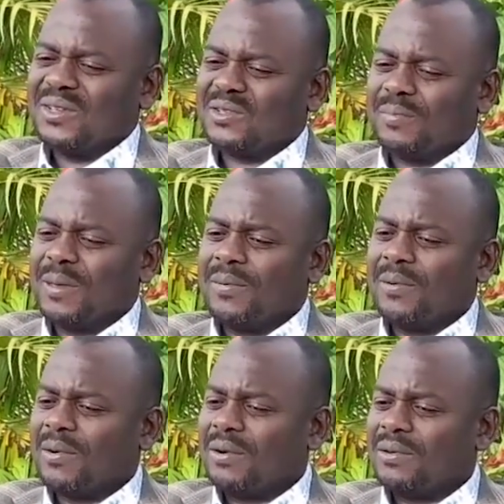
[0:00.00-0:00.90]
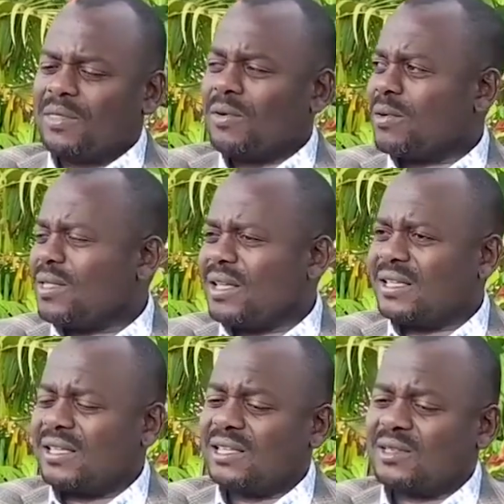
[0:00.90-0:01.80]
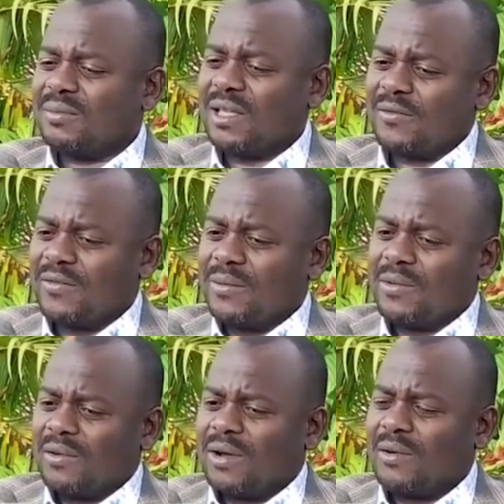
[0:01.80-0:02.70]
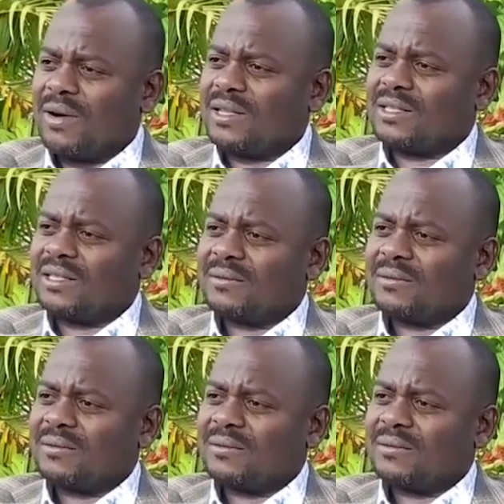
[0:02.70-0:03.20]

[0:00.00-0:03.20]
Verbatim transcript: so. People thought that this money for myoga was